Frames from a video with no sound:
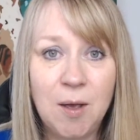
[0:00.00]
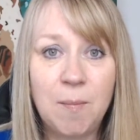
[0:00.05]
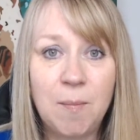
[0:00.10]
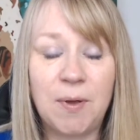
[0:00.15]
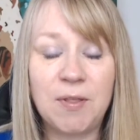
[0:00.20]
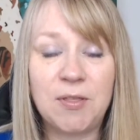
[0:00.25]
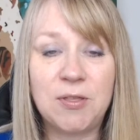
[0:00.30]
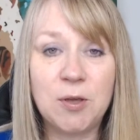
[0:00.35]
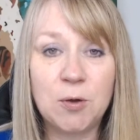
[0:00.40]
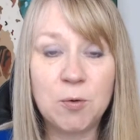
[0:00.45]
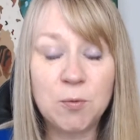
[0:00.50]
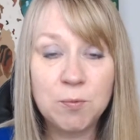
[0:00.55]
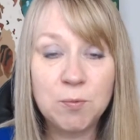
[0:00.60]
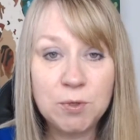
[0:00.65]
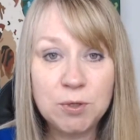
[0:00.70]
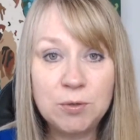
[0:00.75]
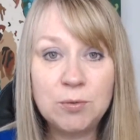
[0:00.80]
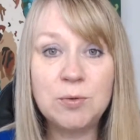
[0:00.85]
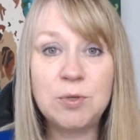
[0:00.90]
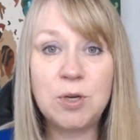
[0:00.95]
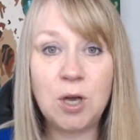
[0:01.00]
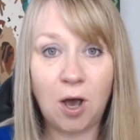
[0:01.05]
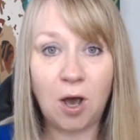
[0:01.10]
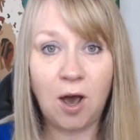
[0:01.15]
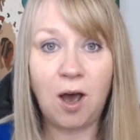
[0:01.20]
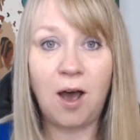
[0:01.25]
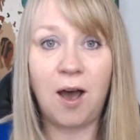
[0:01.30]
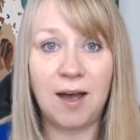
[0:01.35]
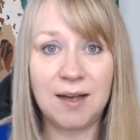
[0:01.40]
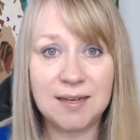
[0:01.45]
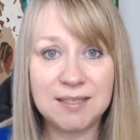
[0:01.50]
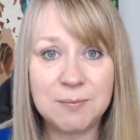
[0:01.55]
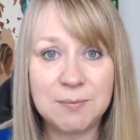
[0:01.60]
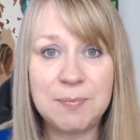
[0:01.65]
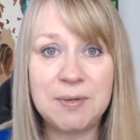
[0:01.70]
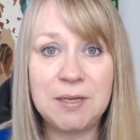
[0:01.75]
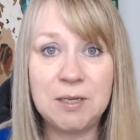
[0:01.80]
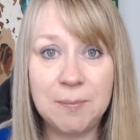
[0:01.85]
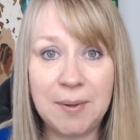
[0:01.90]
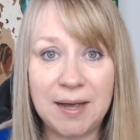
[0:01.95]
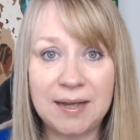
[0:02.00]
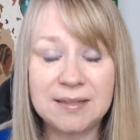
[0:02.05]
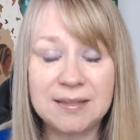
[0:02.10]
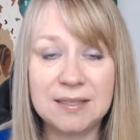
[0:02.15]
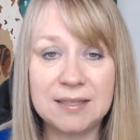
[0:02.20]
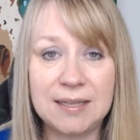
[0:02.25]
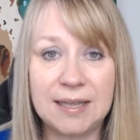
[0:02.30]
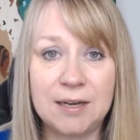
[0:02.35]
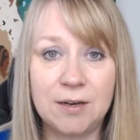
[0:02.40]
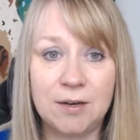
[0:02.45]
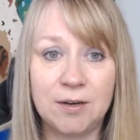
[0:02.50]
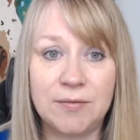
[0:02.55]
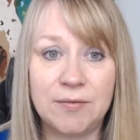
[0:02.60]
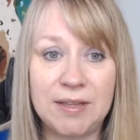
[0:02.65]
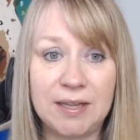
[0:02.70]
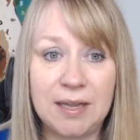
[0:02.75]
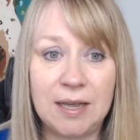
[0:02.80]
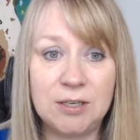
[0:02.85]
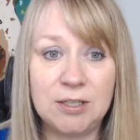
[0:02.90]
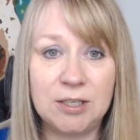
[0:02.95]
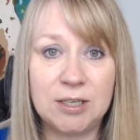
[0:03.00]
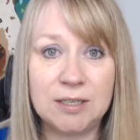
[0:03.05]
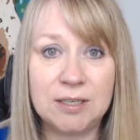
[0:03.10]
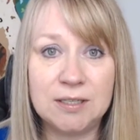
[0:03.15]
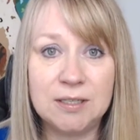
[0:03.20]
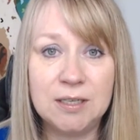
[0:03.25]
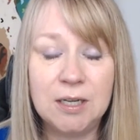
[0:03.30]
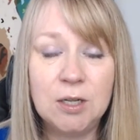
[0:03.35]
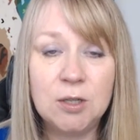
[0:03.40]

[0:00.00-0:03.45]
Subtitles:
But the root cause, peel back the layer of the onion,